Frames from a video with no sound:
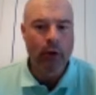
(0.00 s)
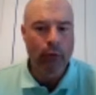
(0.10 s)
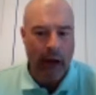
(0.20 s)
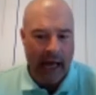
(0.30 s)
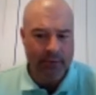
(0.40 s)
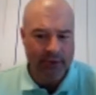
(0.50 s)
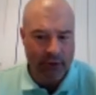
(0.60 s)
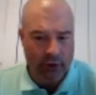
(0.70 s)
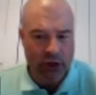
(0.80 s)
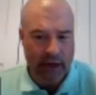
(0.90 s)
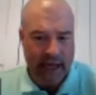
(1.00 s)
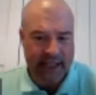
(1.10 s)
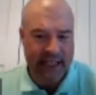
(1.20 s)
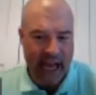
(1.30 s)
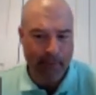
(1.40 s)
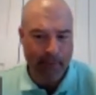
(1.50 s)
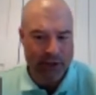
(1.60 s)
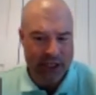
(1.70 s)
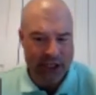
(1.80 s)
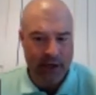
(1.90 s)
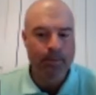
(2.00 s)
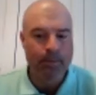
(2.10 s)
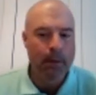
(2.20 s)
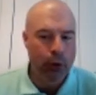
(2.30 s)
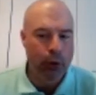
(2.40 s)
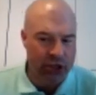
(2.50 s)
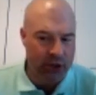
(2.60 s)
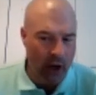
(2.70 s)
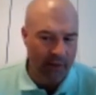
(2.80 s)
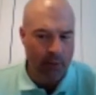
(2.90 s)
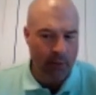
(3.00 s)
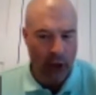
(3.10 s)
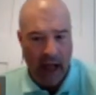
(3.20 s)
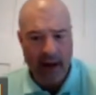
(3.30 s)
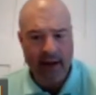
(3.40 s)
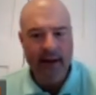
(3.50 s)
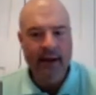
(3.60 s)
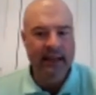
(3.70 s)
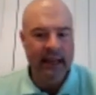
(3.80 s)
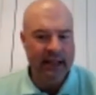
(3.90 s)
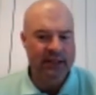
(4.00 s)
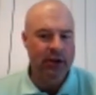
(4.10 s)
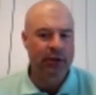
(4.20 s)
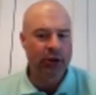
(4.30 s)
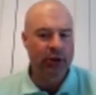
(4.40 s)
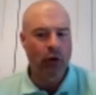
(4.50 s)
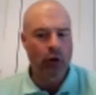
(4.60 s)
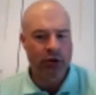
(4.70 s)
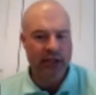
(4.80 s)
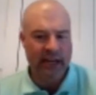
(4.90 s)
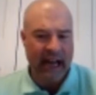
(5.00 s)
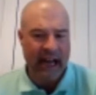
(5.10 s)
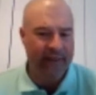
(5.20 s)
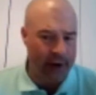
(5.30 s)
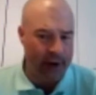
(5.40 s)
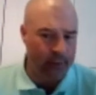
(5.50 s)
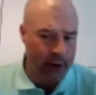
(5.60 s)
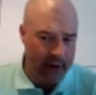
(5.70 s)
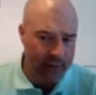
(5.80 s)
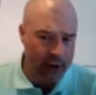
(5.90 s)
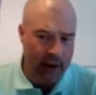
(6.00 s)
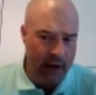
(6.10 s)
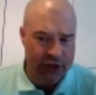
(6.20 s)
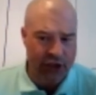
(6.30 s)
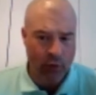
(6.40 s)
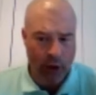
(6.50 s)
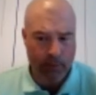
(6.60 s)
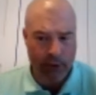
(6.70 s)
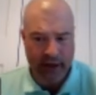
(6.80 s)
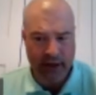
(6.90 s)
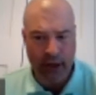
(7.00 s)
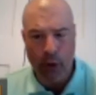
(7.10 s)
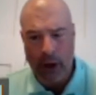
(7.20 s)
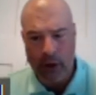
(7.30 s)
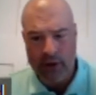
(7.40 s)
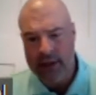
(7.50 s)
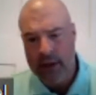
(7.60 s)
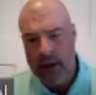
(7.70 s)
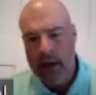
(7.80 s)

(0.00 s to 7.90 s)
Ride him through and try to deny position. Push him off the block, get into your 3/4 deny front, whatever coverage you want to play in the low post.